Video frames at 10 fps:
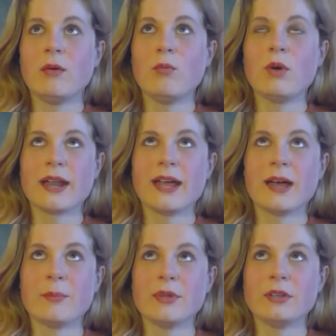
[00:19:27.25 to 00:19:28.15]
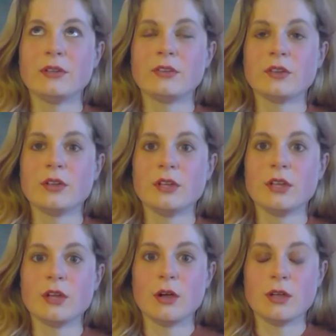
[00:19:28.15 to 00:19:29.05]
what happened
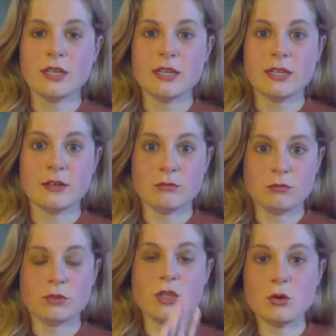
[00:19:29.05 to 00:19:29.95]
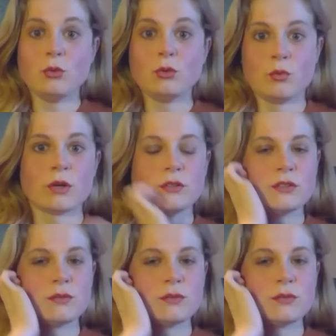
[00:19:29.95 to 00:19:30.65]
in the old world,